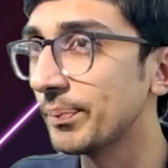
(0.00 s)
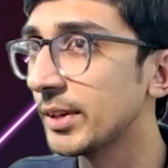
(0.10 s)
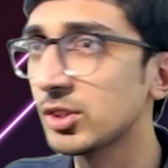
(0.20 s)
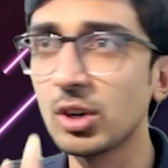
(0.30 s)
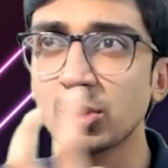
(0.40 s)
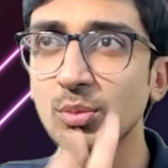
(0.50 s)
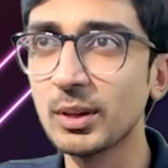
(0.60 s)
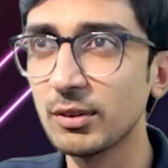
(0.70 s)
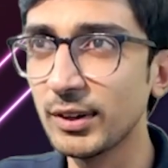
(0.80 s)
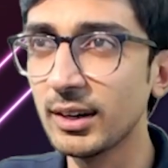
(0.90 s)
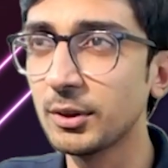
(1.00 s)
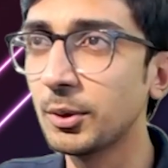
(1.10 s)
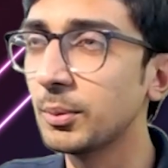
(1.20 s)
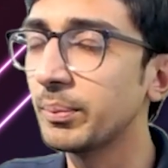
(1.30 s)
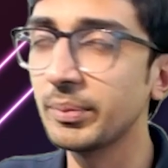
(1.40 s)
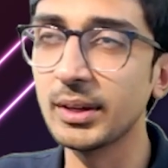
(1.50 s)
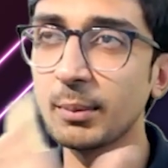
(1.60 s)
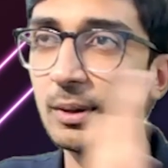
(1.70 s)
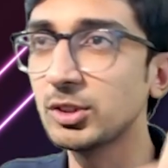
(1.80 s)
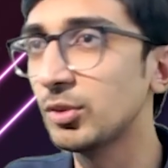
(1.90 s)
It's not super difficult to do. There are a
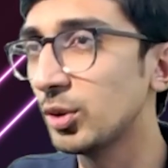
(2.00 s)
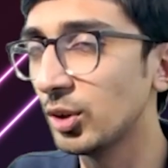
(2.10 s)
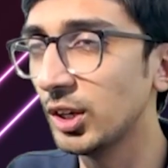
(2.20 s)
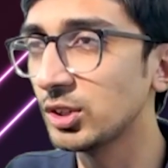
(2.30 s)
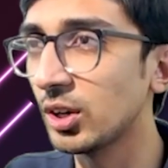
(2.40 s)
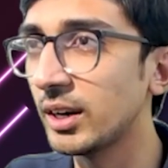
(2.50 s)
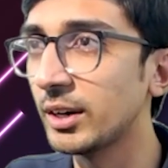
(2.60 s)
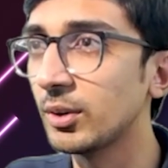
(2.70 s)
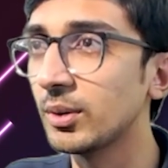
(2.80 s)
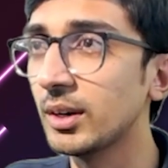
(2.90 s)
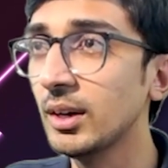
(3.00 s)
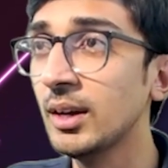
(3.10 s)
bunch of tutorials online to do it.